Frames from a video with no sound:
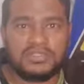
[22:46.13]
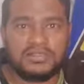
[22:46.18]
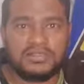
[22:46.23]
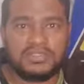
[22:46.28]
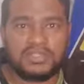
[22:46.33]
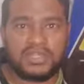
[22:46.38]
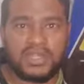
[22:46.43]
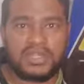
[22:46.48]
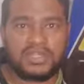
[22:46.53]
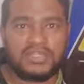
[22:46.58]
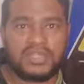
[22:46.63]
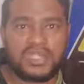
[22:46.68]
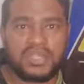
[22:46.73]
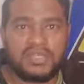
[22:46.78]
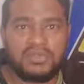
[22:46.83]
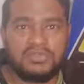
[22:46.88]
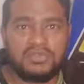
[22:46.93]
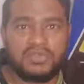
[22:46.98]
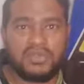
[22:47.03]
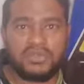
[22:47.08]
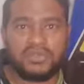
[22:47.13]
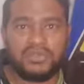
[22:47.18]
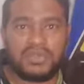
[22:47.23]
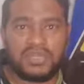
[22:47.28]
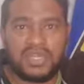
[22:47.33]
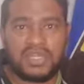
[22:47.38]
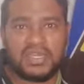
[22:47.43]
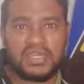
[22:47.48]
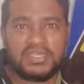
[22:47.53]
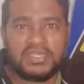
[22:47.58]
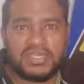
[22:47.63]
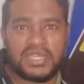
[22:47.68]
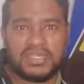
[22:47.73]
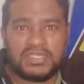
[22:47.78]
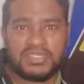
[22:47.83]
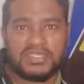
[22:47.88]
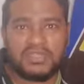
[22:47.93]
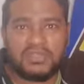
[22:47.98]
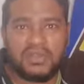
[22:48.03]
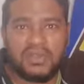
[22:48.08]
shocks anymore. You can
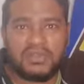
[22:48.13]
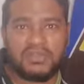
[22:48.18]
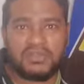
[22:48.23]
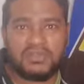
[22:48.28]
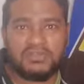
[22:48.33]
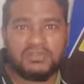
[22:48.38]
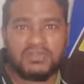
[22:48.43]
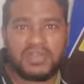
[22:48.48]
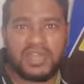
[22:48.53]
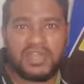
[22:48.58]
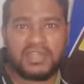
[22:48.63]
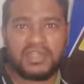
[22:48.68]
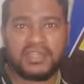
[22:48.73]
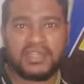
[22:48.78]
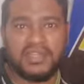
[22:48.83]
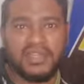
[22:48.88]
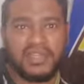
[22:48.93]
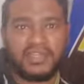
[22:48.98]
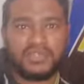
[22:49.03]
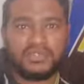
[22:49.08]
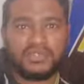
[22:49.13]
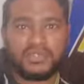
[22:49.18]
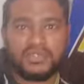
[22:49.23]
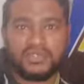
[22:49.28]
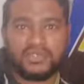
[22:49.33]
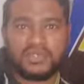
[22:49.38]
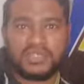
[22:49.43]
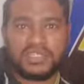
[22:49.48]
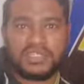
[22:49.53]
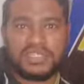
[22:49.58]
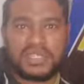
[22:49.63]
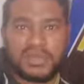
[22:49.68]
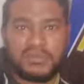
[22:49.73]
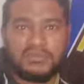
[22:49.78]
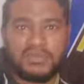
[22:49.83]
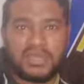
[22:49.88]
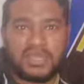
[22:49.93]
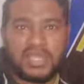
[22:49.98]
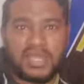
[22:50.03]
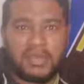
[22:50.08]
adjust it on the fly through the
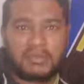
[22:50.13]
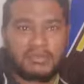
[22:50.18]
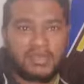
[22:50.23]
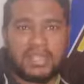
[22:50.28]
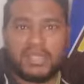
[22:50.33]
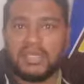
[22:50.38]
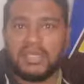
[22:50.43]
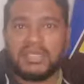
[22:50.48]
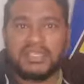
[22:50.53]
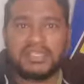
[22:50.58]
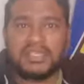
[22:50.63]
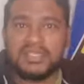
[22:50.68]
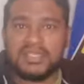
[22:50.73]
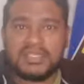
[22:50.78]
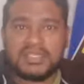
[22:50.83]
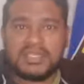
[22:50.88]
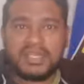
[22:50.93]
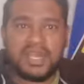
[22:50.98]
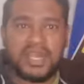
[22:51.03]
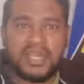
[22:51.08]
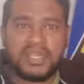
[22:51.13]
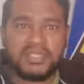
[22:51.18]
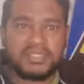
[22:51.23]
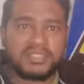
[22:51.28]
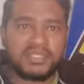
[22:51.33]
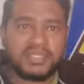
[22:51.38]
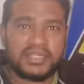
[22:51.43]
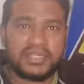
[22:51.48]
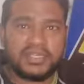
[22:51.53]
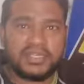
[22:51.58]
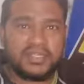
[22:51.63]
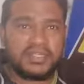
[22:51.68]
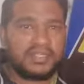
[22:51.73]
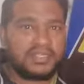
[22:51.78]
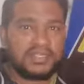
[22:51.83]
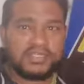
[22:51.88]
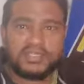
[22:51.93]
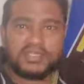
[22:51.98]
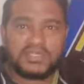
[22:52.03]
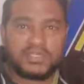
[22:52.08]
damper cap. It's crazy.
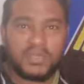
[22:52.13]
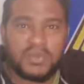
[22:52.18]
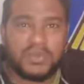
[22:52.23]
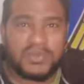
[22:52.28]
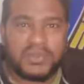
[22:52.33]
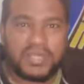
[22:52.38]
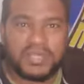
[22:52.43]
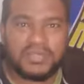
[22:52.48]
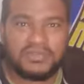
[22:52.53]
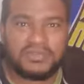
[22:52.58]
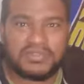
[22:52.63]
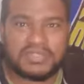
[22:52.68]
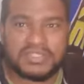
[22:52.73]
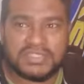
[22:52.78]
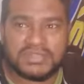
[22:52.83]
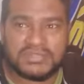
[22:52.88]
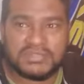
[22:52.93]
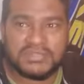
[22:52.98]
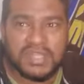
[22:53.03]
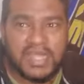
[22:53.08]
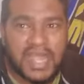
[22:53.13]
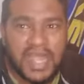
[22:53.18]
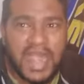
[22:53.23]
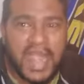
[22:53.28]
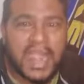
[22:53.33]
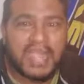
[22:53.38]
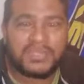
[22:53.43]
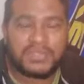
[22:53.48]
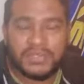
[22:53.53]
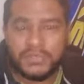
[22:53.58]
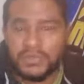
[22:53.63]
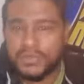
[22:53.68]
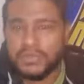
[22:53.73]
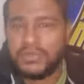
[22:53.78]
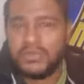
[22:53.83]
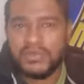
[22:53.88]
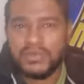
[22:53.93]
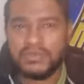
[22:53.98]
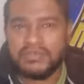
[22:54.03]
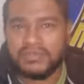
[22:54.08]
It's so innovative. I don't
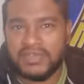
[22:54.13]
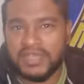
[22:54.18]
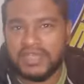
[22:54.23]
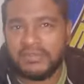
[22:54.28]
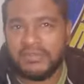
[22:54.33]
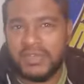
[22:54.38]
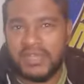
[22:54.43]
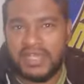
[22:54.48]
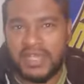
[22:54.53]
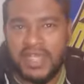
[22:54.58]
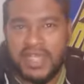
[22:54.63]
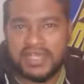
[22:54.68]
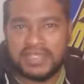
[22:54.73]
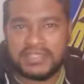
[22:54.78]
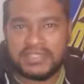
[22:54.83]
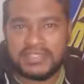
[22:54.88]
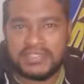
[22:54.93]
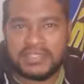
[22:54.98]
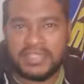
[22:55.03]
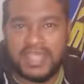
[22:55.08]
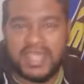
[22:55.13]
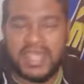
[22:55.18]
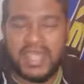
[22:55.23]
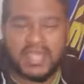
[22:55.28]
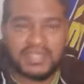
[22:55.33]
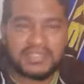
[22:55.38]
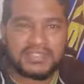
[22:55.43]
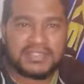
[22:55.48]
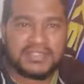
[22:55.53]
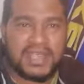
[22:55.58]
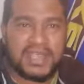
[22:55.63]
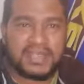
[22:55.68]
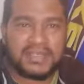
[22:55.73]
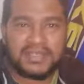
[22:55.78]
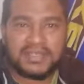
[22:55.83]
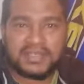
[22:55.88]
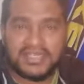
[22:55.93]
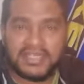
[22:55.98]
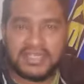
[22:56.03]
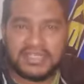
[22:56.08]
know if anybody else has
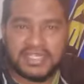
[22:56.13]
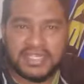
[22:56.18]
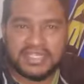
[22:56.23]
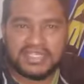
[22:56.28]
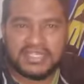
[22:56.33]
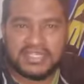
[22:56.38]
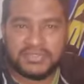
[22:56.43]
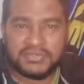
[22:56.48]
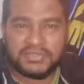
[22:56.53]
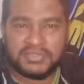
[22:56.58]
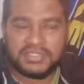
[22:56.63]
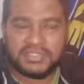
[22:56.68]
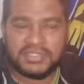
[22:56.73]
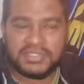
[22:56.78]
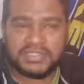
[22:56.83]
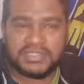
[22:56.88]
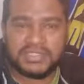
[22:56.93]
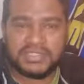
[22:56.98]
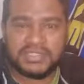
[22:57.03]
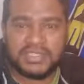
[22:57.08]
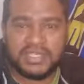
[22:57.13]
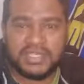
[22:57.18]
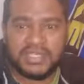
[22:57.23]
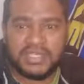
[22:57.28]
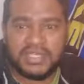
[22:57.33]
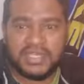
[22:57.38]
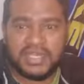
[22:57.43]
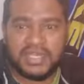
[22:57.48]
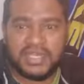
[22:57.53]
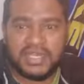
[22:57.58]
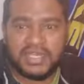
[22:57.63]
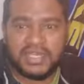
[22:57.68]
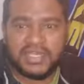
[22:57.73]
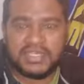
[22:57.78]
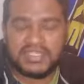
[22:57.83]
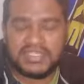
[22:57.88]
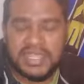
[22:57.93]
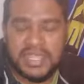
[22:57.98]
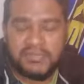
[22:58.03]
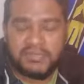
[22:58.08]
done adjustable
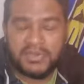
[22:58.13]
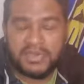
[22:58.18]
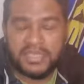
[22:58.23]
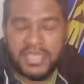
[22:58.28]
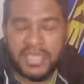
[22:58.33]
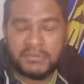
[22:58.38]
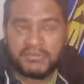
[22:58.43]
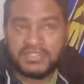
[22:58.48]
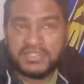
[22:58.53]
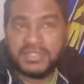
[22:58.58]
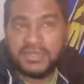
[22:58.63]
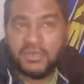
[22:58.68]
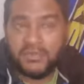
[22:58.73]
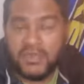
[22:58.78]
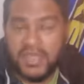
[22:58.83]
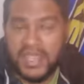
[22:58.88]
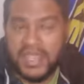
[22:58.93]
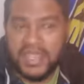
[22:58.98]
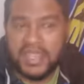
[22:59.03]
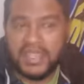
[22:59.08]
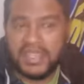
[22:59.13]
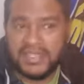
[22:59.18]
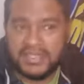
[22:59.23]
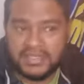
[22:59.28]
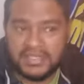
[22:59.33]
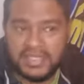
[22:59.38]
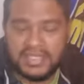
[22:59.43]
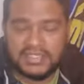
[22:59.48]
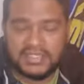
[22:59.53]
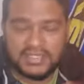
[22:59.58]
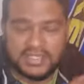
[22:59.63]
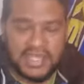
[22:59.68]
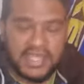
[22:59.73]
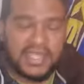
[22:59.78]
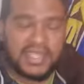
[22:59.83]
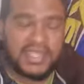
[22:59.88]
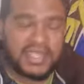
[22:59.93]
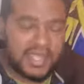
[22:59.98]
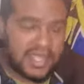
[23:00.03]
damper caps the way that they